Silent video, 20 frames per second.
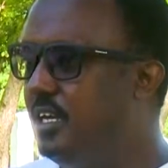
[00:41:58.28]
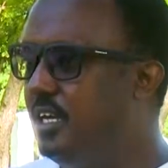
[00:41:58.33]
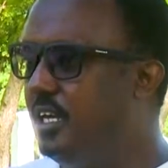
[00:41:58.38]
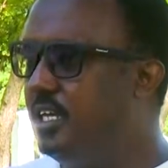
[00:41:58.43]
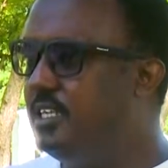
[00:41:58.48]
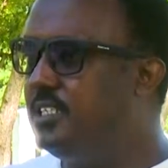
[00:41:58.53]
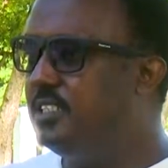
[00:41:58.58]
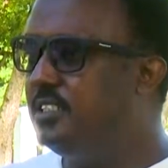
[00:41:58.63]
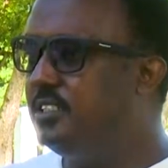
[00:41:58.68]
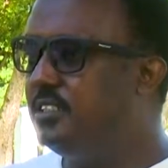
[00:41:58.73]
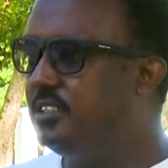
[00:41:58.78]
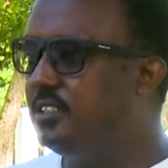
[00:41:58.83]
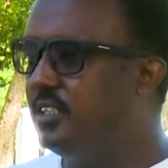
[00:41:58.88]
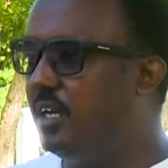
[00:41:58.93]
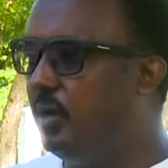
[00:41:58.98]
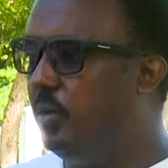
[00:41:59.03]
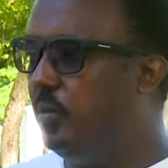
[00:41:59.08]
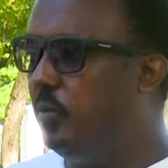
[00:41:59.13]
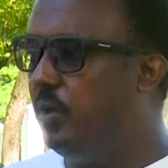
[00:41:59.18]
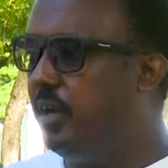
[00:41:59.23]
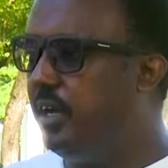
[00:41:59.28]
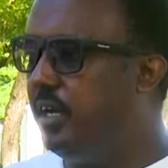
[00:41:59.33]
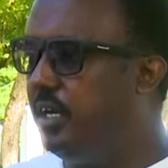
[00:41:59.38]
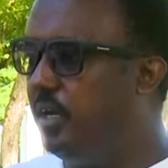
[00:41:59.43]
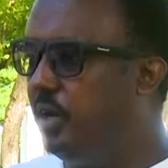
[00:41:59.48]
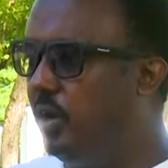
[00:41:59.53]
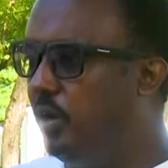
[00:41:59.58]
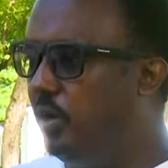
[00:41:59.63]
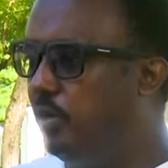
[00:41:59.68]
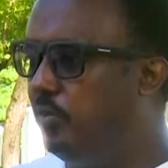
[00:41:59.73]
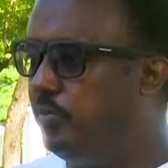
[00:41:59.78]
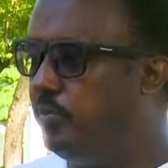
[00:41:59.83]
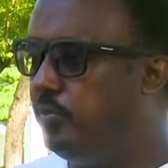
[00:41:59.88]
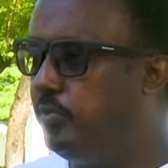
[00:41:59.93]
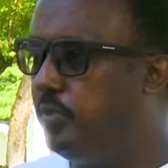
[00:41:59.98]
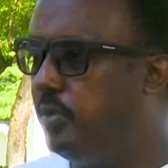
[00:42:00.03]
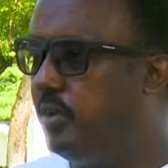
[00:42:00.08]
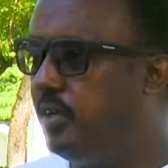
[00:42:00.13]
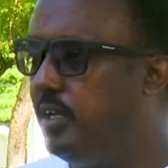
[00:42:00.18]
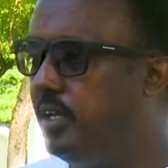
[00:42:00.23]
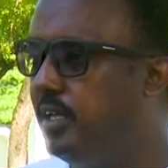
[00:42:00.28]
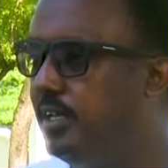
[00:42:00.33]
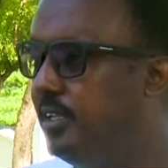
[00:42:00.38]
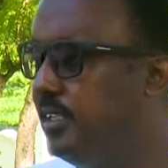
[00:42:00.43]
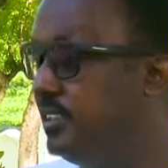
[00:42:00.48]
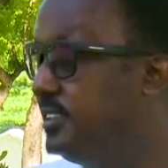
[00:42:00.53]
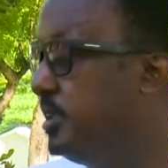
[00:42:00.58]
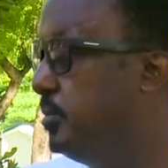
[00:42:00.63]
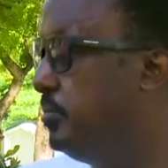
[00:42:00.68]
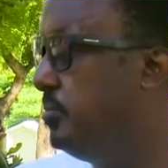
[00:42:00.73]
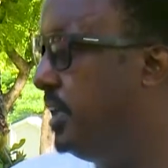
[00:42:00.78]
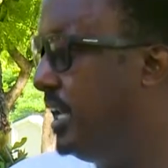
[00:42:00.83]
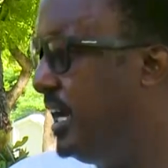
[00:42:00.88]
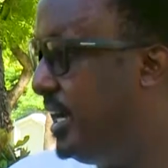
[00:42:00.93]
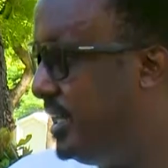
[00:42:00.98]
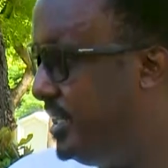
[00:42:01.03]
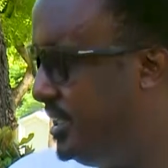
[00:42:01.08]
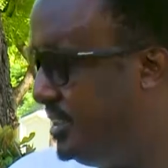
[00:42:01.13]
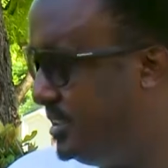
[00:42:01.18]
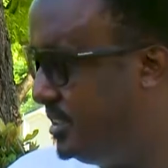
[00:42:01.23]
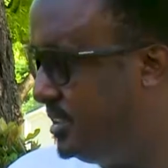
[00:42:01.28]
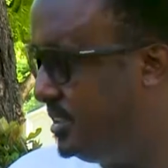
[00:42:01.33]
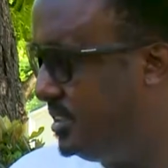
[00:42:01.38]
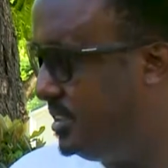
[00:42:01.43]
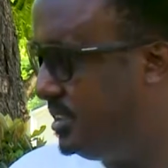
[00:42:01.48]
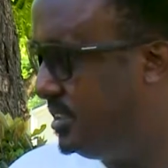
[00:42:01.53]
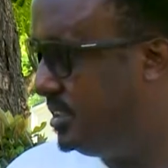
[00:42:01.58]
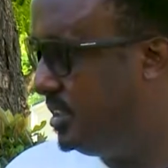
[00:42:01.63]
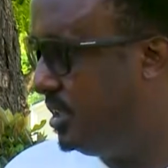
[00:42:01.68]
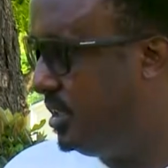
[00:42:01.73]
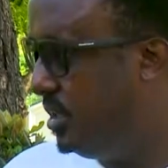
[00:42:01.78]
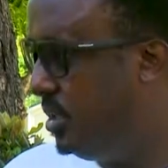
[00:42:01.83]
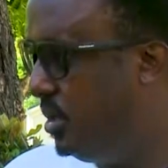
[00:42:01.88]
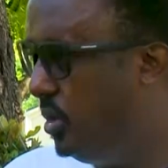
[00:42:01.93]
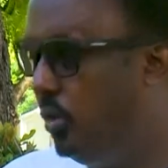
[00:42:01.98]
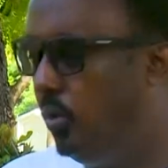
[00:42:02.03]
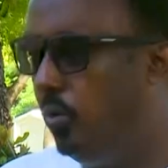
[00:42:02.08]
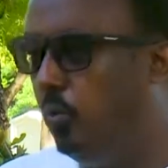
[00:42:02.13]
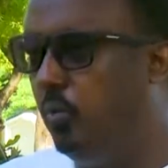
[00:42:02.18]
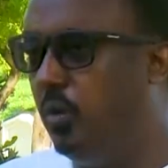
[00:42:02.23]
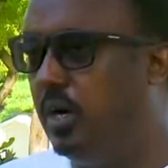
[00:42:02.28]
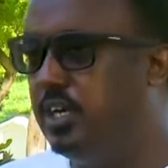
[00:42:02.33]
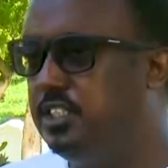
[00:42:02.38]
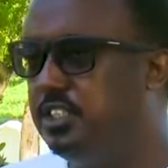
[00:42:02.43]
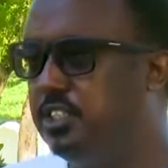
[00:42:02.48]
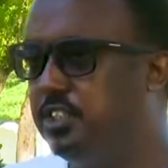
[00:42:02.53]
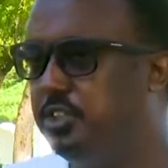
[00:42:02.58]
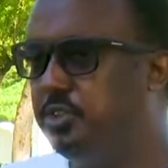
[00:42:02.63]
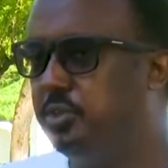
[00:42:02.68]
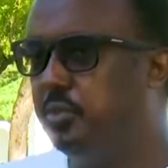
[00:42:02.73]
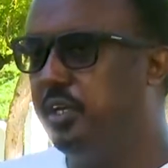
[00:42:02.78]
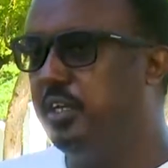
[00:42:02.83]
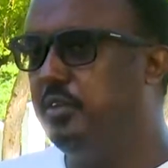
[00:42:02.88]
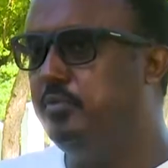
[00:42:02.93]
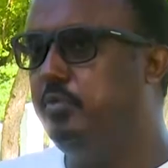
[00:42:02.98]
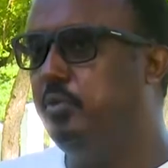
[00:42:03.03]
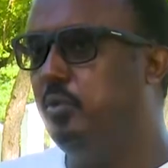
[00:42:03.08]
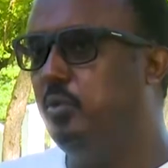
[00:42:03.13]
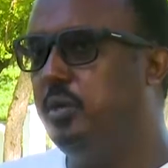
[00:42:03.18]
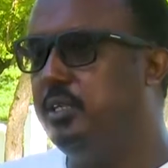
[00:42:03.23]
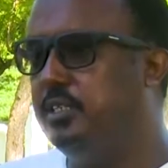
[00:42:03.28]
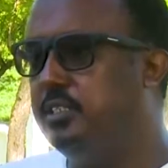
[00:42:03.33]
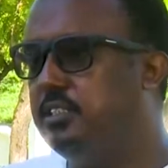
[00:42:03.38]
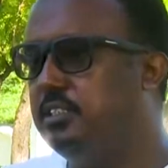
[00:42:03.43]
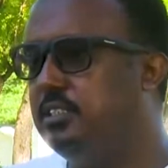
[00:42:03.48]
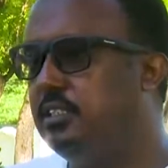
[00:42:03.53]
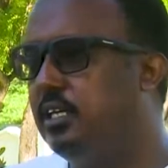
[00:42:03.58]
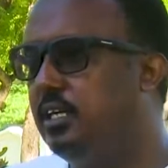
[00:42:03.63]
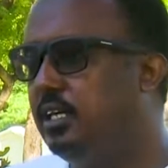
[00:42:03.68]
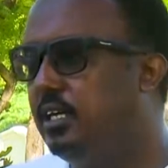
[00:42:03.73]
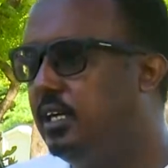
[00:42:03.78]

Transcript: It is a way of the suppliers wanting to influence